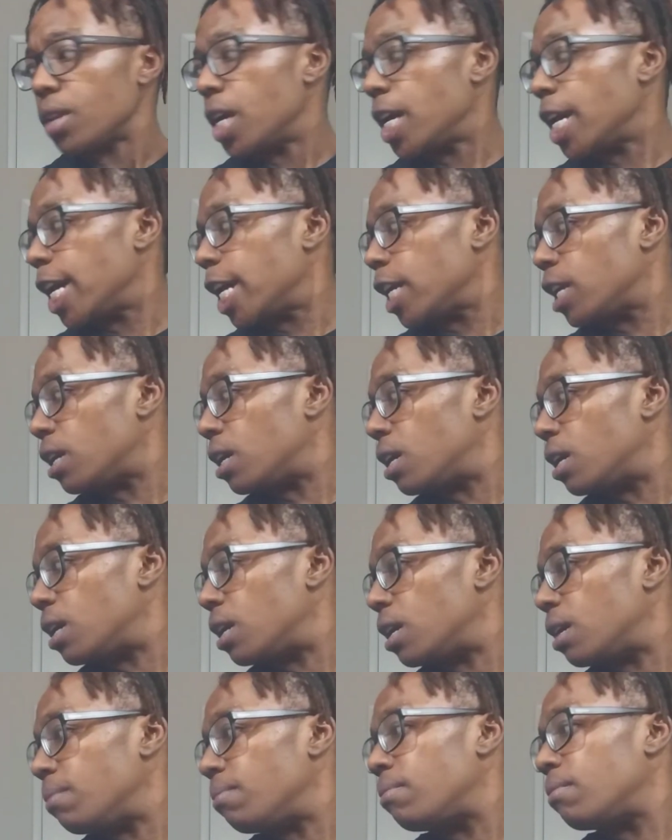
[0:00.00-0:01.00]
And
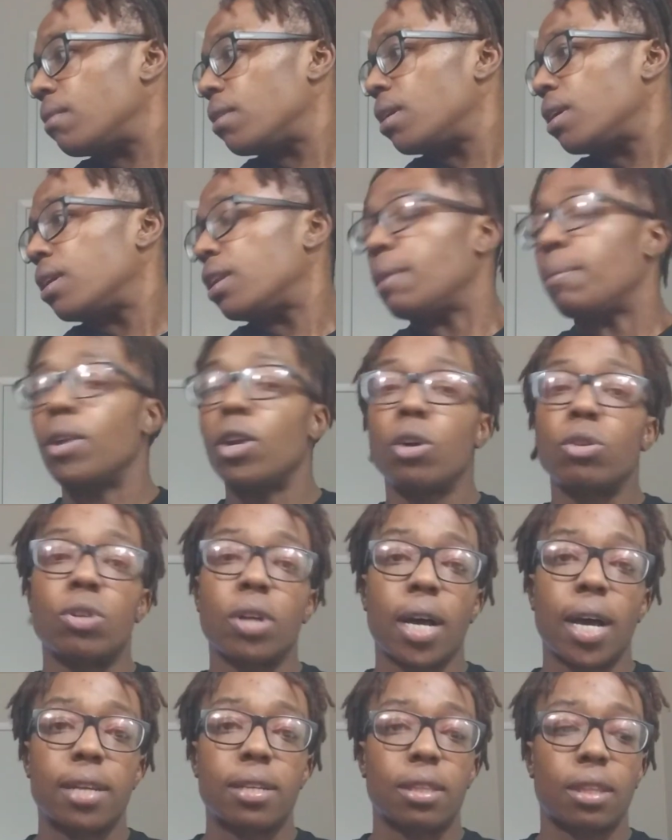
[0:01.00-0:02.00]
let me know what
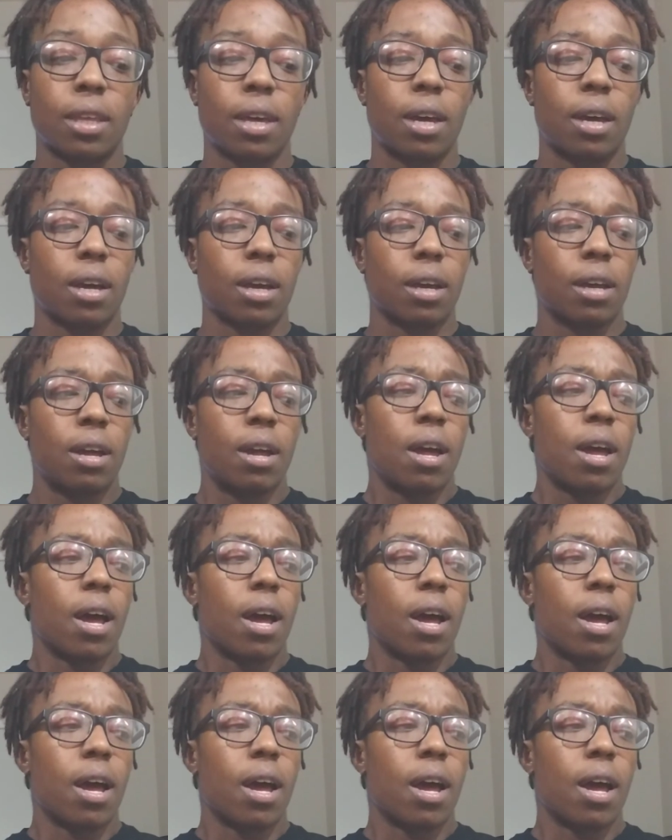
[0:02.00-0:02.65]
you guys think.